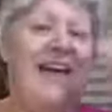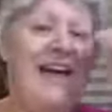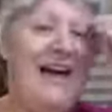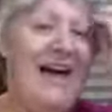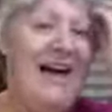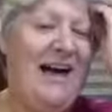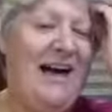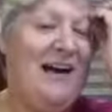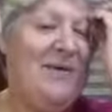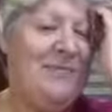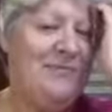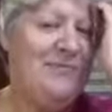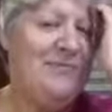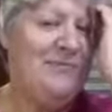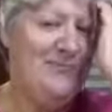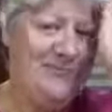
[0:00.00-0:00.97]

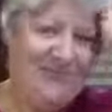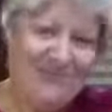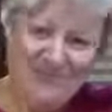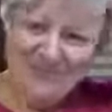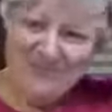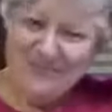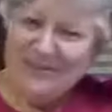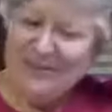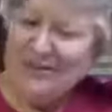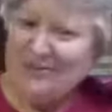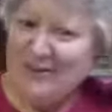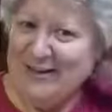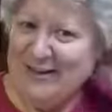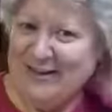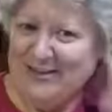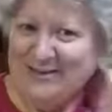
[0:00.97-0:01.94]
I feel
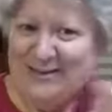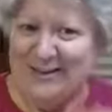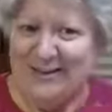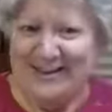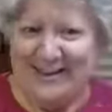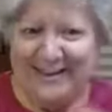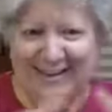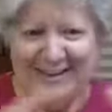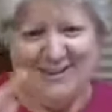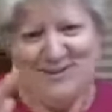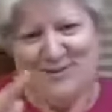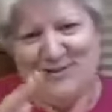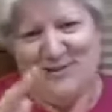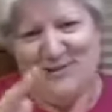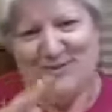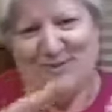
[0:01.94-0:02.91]
like I've got a little
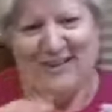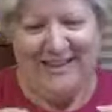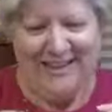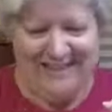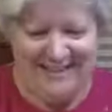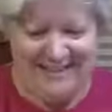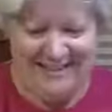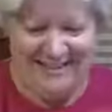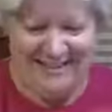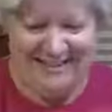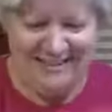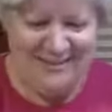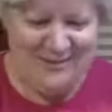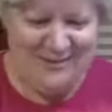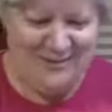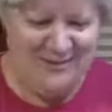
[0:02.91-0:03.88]
extra time to get things
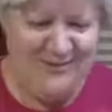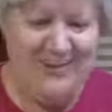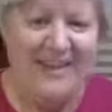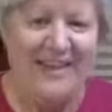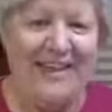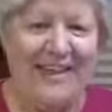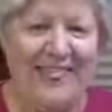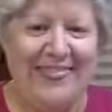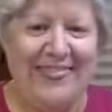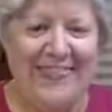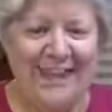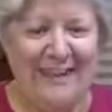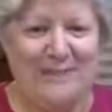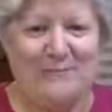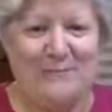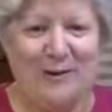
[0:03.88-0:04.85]
done. So
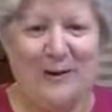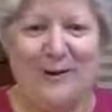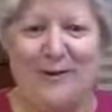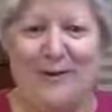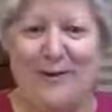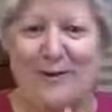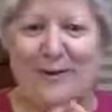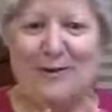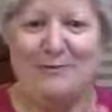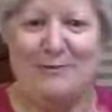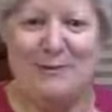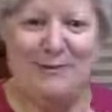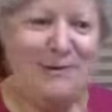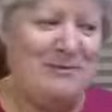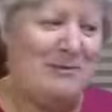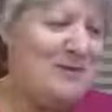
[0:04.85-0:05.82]
that is my goal, and that is my
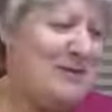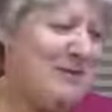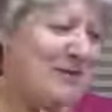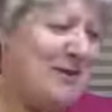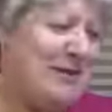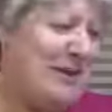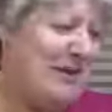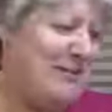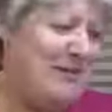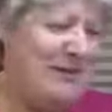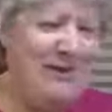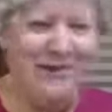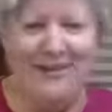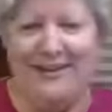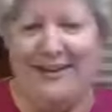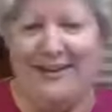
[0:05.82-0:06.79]
promise to you, that I'm going to be
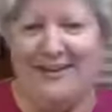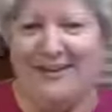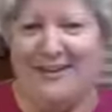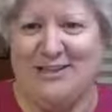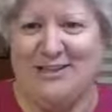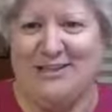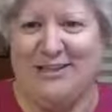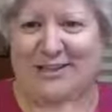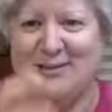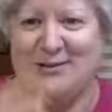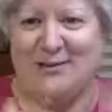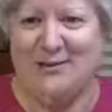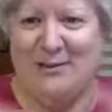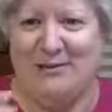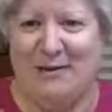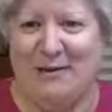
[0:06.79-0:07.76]
on here each night
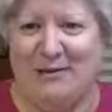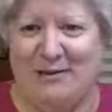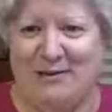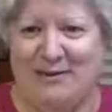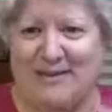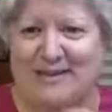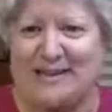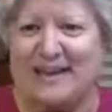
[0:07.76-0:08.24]
talking about movies.